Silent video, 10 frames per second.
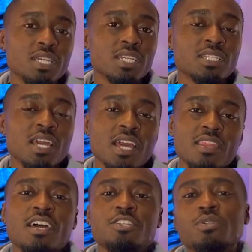in it
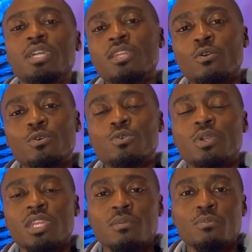that you can
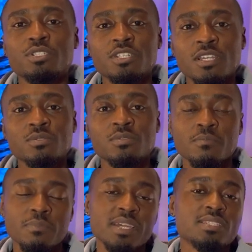also enable just
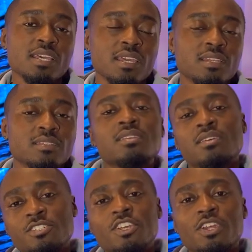by saying
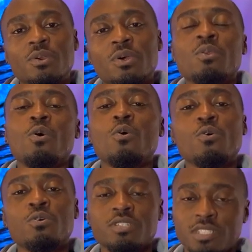turn on
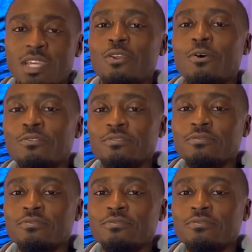or turn off.